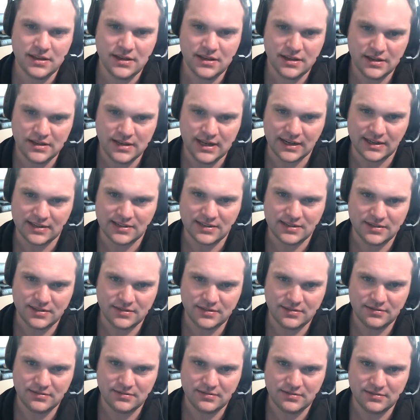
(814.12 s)
next
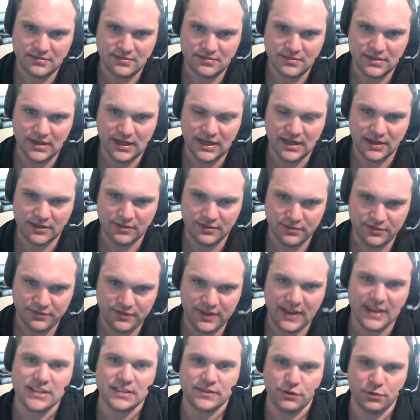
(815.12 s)
uh,
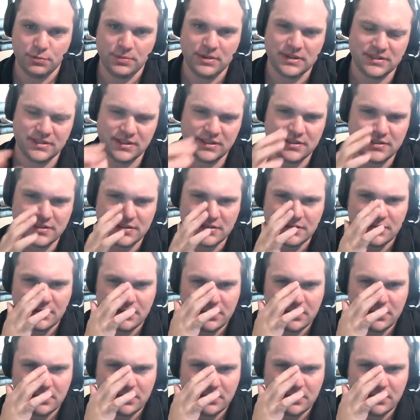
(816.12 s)
phase of your business.